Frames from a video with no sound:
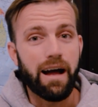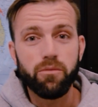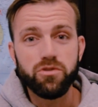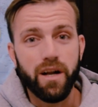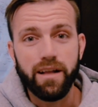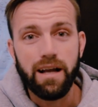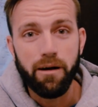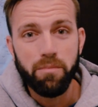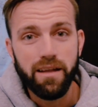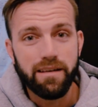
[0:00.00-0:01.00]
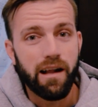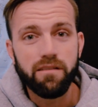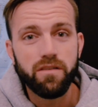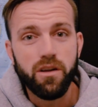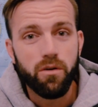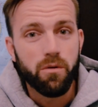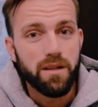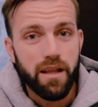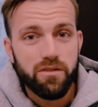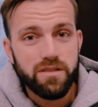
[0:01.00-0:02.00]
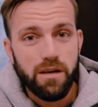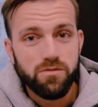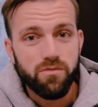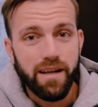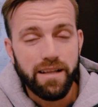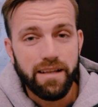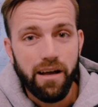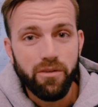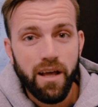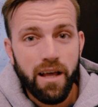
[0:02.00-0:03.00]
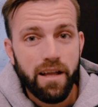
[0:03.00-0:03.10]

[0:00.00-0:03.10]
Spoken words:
I would try to copy it, not even knowing what letters I was writing down,